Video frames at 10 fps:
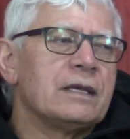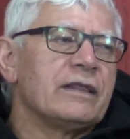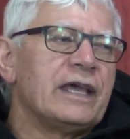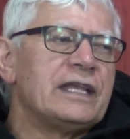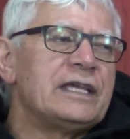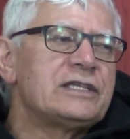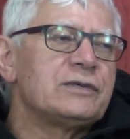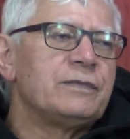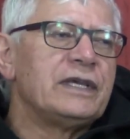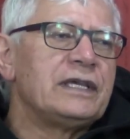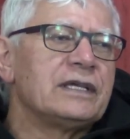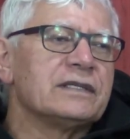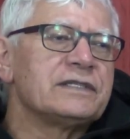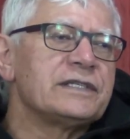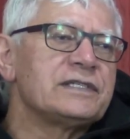they need to be
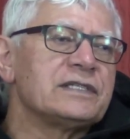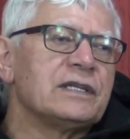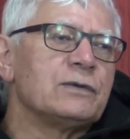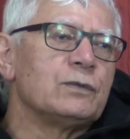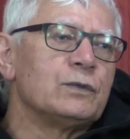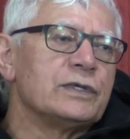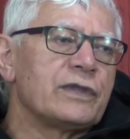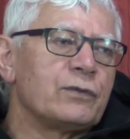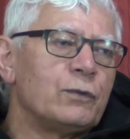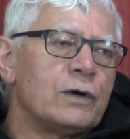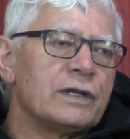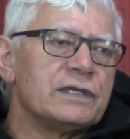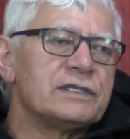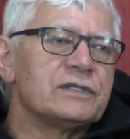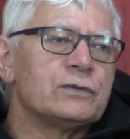consistent with what is